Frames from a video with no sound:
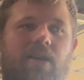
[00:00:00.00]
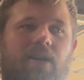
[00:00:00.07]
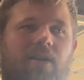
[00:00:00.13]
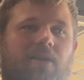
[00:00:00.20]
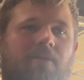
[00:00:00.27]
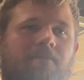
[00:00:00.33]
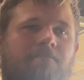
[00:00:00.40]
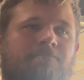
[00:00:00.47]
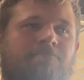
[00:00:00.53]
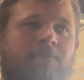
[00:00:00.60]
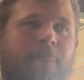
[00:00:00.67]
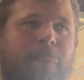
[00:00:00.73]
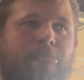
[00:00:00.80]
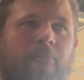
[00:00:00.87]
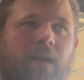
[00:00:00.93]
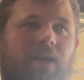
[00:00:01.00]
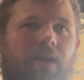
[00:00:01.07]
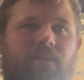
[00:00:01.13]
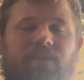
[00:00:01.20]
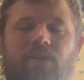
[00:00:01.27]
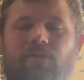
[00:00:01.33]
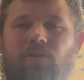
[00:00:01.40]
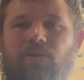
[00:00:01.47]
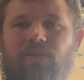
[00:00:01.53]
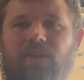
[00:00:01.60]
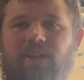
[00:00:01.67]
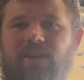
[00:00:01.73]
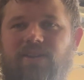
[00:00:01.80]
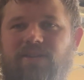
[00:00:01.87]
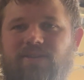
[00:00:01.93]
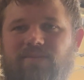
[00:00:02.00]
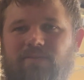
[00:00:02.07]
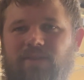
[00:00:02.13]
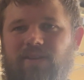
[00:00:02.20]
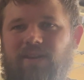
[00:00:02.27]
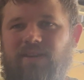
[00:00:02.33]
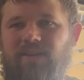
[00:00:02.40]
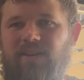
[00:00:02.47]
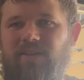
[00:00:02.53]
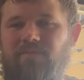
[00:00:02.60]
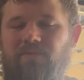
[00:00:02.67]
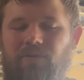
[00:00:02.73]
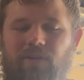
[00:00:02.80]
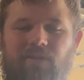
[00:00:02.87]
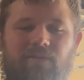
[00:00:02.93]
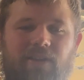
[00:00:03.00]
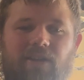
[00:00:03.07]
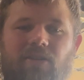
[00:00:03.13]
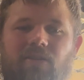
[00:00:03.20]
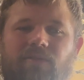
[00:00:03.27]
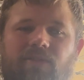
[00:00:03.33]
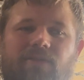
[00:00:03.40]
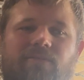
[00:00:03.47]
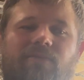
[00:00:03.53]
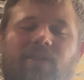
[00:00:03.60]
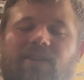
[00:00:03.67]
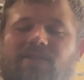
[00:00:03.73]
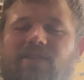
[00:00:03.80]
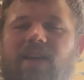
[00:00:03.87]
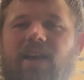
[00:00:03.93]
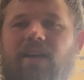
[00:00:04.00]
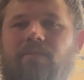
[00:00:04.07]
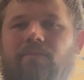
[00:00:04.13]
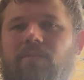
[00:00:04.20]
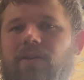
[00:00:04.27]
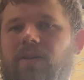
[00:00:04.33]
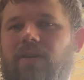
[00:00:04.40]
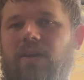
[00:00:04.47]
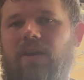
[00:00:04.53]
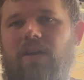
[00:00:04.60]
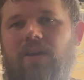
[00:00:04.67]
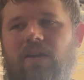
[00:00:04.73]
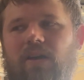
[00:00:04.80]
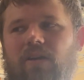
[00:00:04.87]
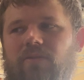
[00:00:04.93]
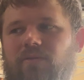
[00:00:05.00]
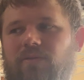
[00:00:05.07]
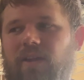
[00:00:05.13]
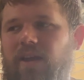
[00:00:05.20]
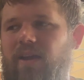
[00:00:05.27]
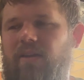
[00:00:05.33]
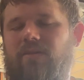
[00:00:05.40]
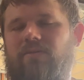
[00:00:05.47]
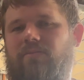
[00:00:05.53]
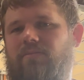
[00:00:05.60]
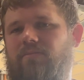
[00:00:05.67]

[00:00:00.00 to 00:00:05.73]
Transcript: I got a few oil leaks, but I need to pull everything off and fix that. But other than that,